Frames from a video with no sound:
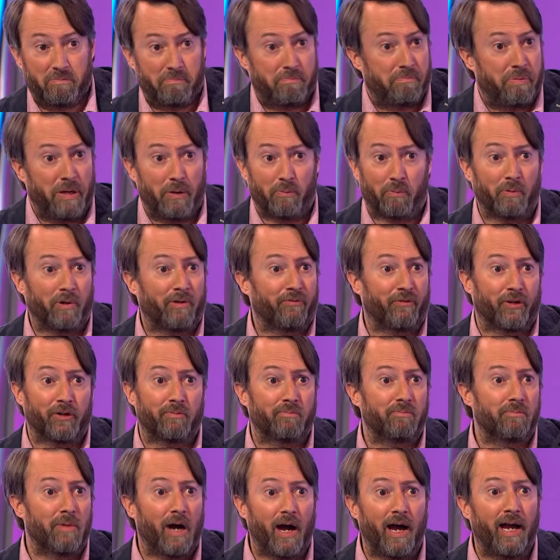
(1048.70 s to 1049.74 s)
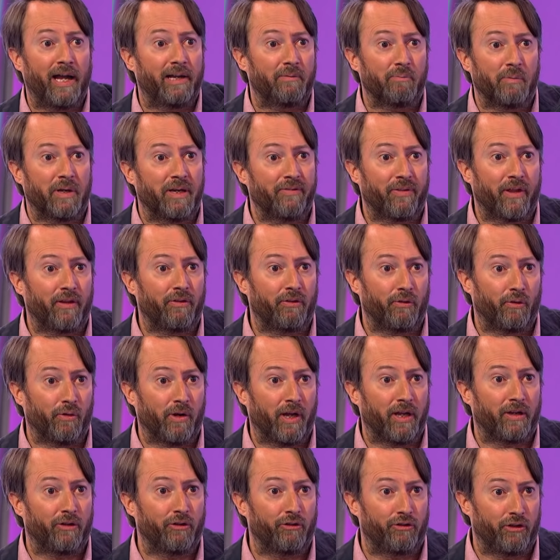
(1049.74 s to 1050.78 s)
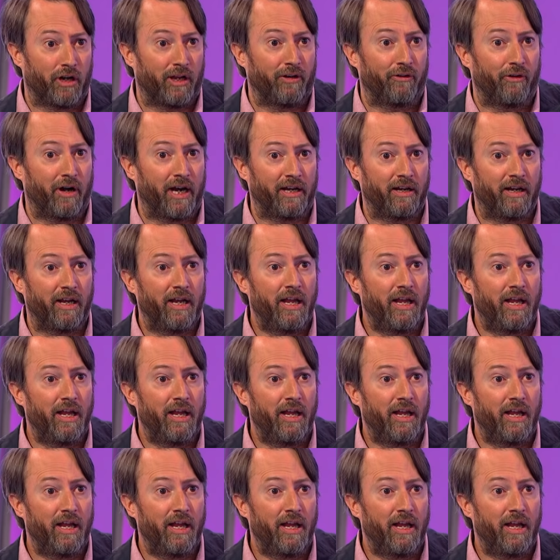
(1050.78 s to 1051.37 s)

people would have admired me if they thought I could generate